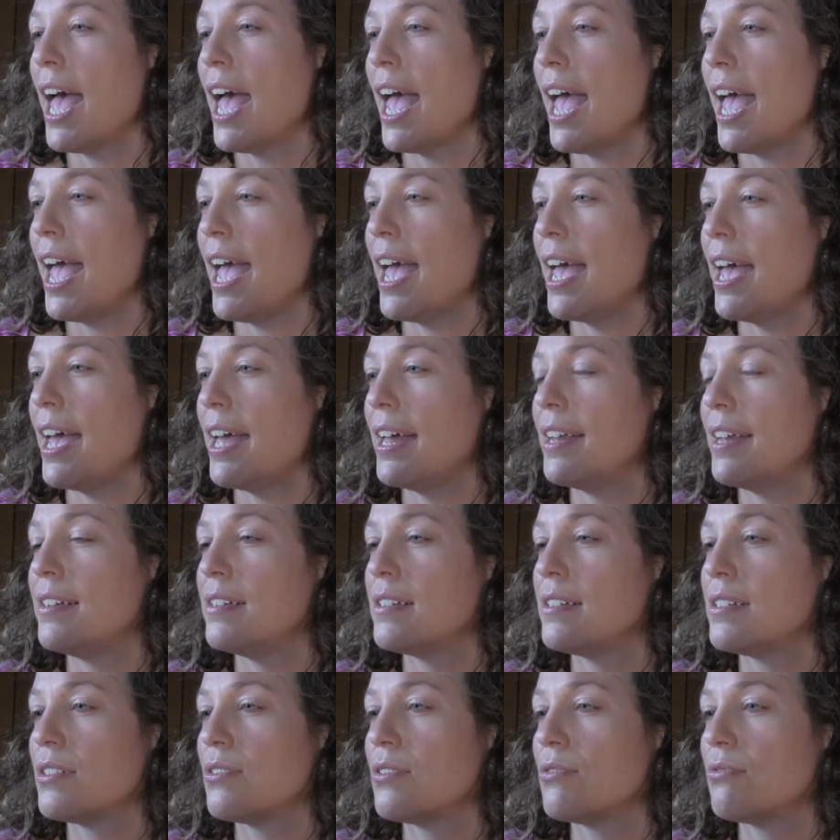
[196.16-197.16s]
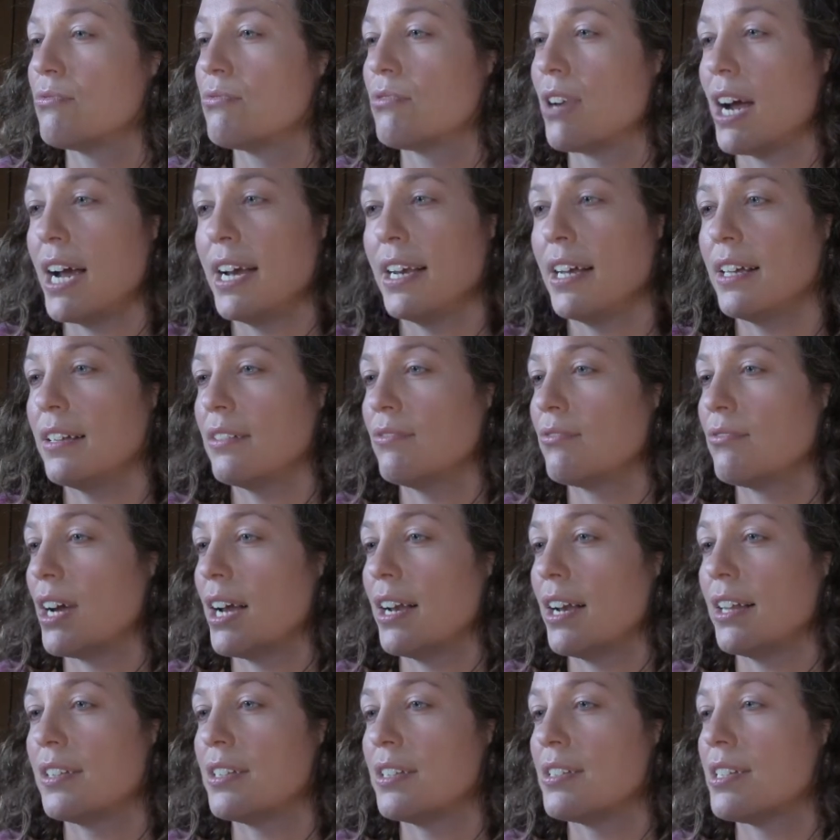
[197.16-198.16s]
And right
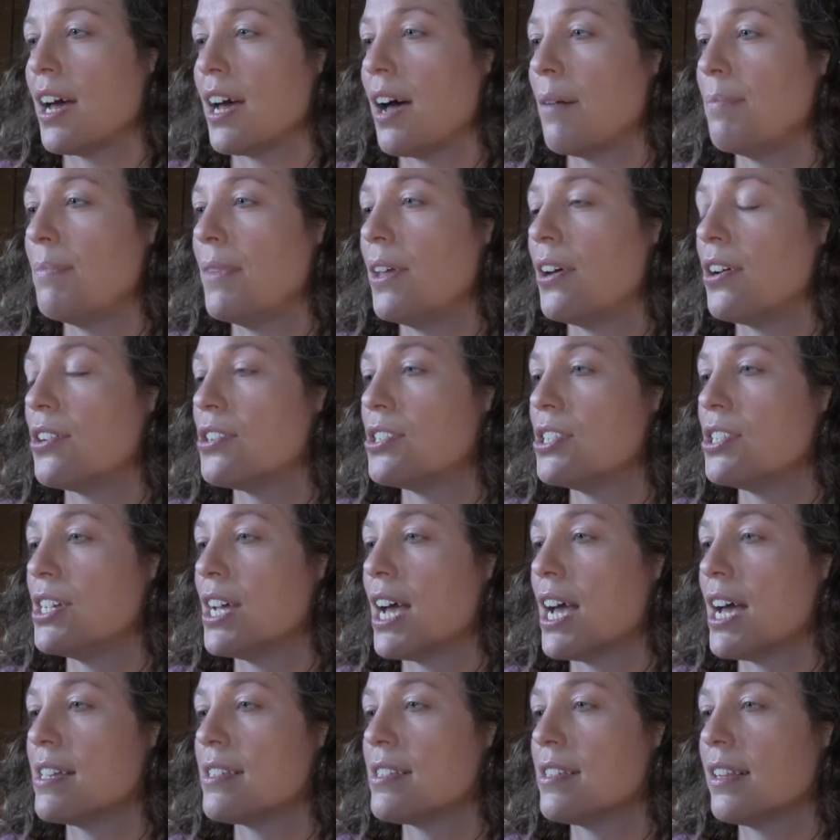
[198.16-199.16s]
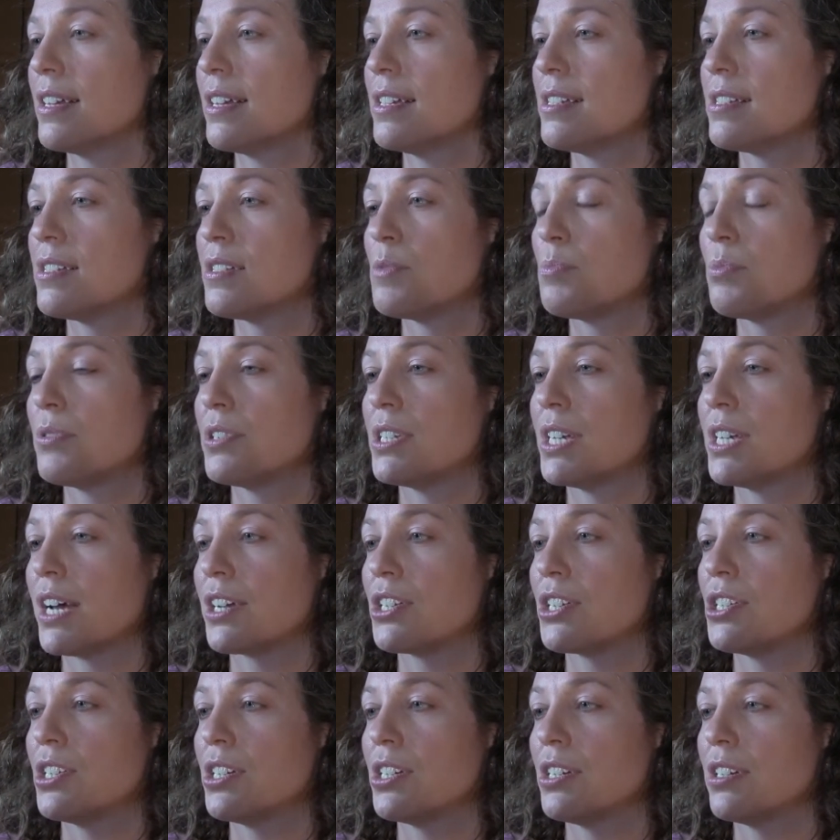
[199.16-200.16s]
at the top there, she has license
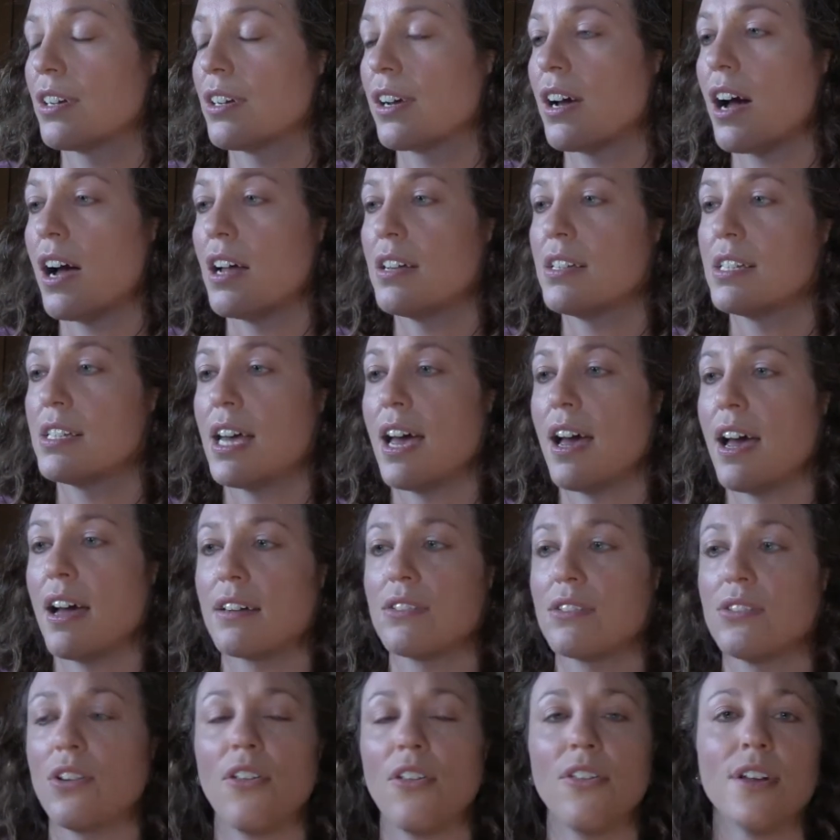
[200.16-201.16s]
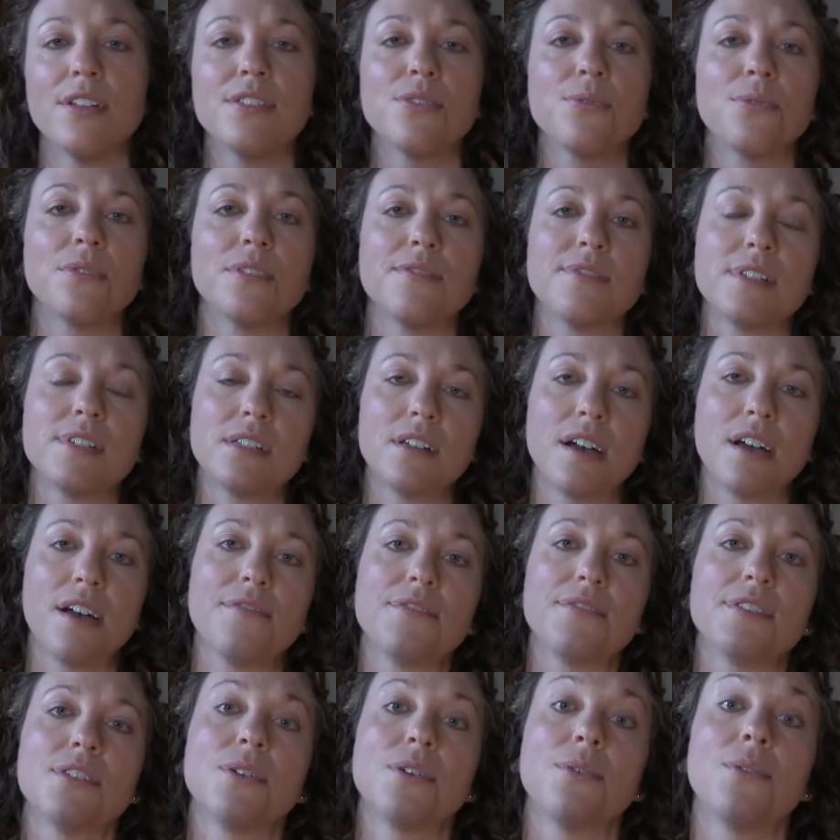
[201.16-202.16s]
protection, a contact, all that sort of
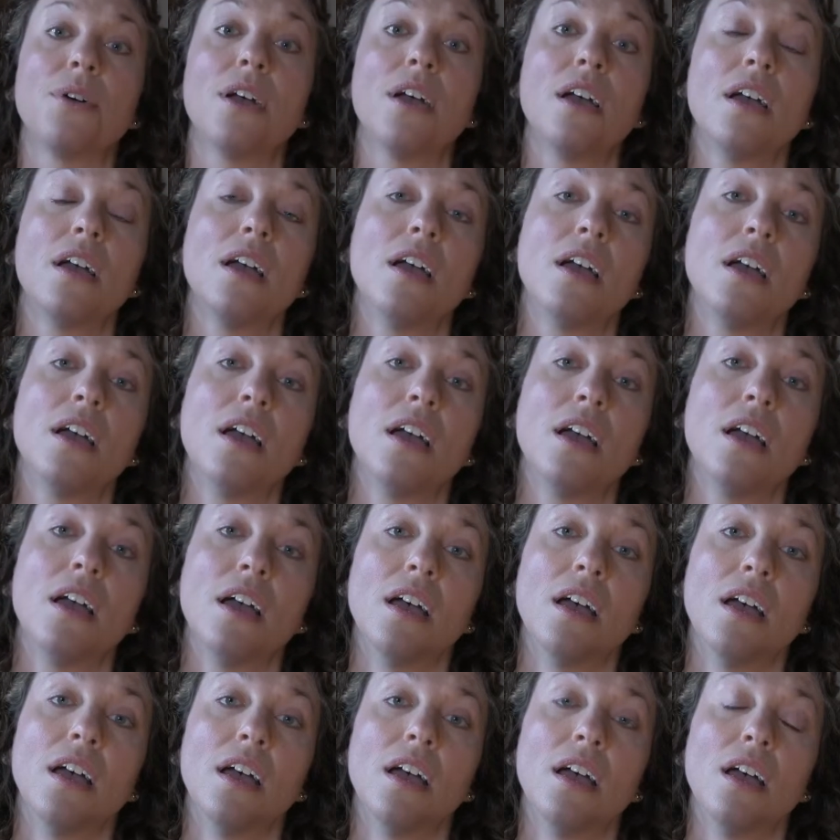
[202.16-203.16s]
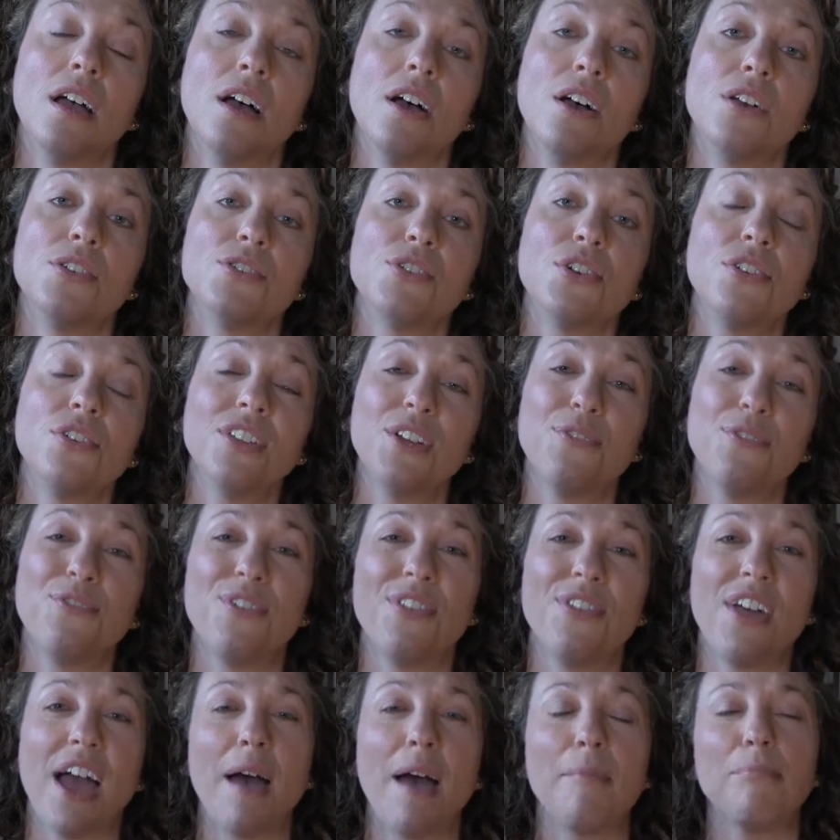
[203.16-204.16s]
stuff. So certainly
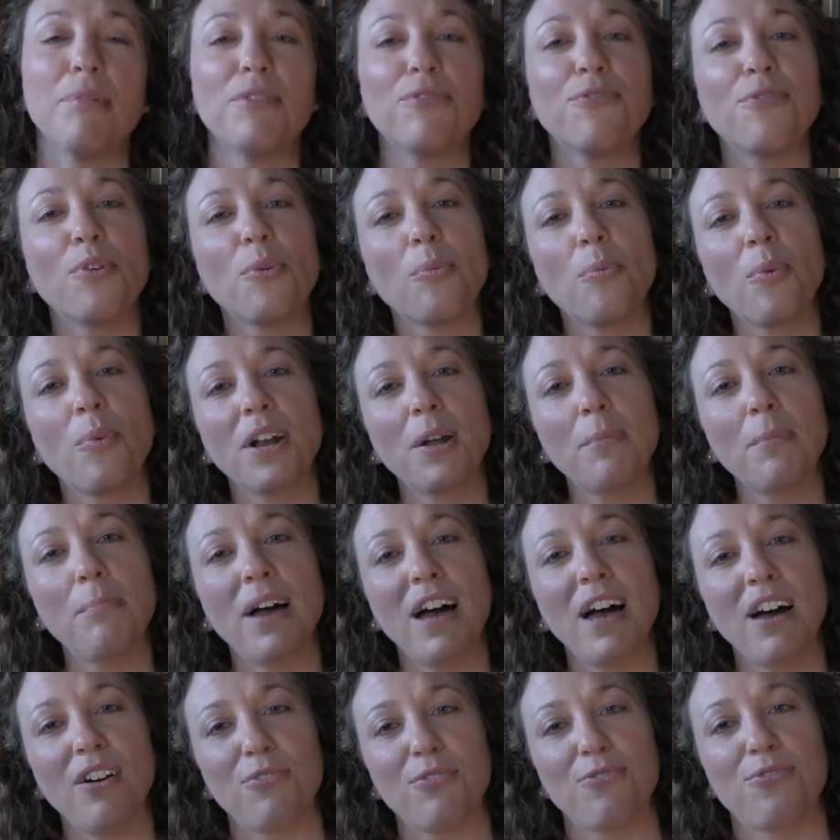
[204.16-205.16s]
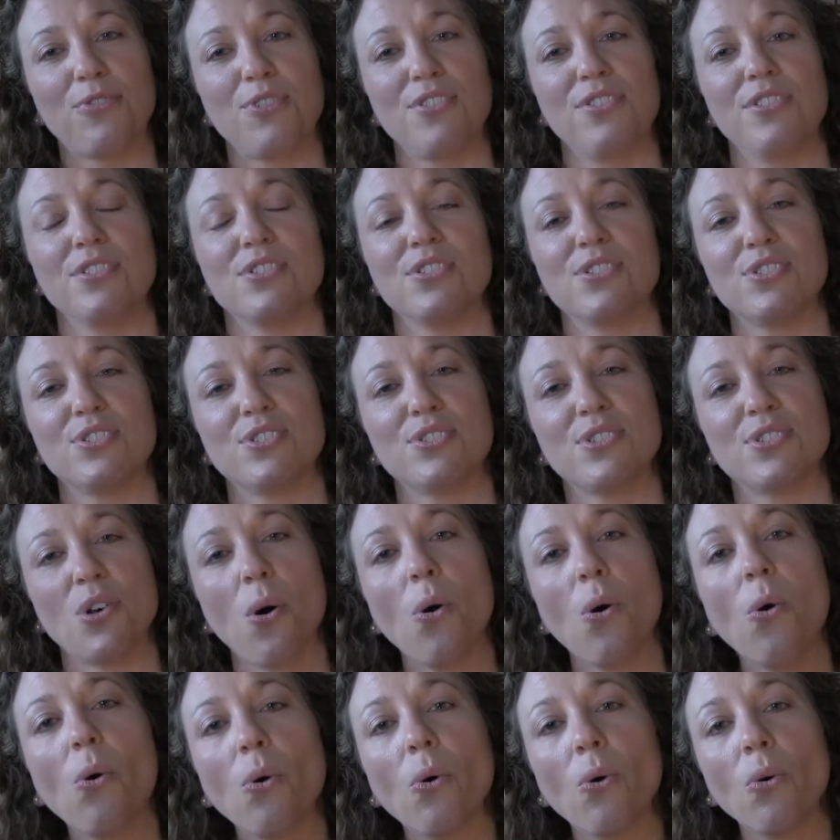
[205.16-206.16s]
for that, but what about for the
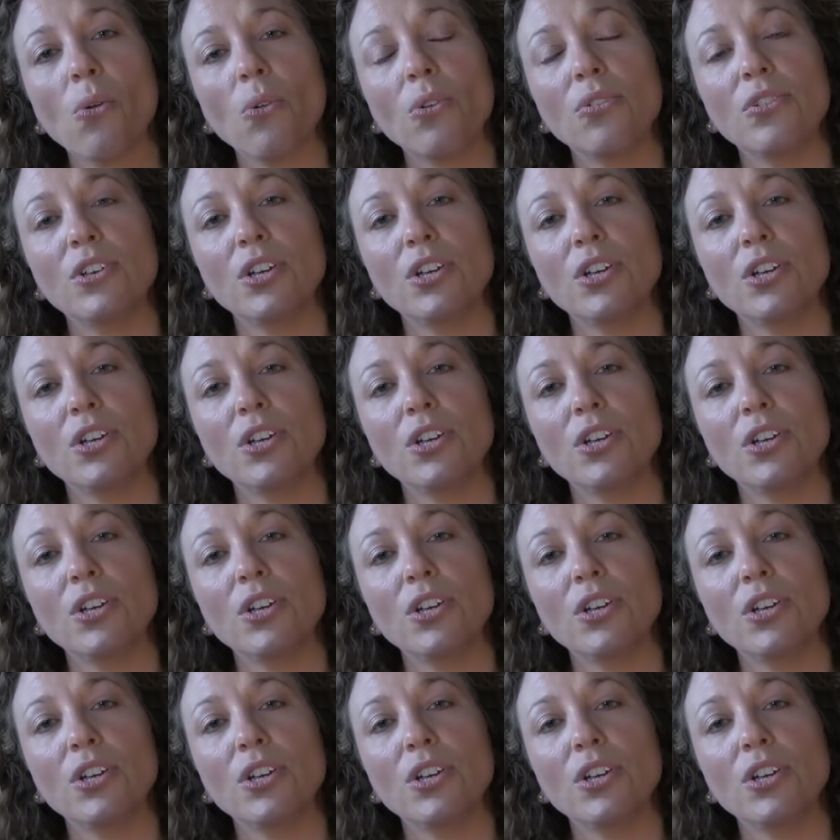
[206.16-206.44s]
soul?